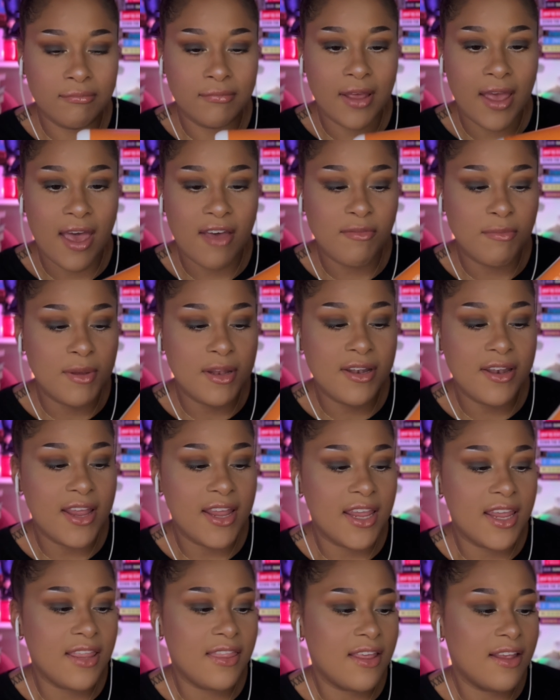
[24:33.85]
have been
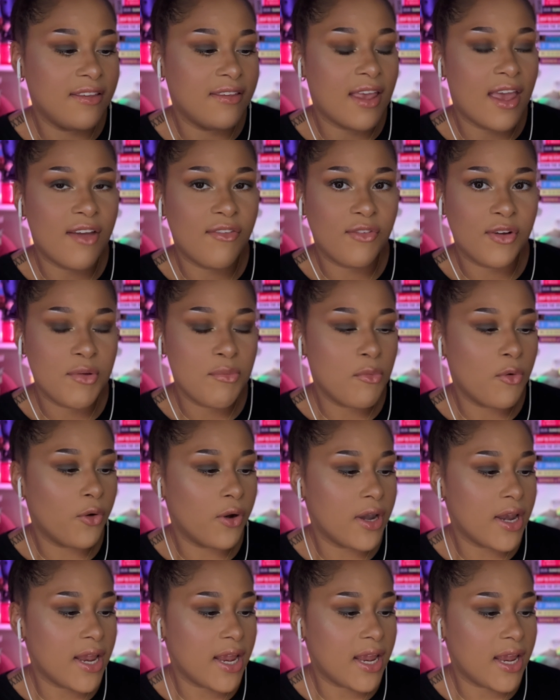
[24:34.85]
taking this every
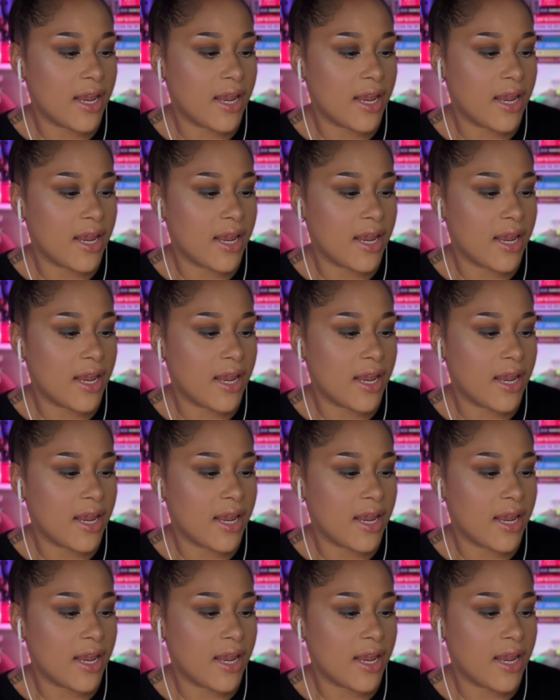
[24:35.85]
morning.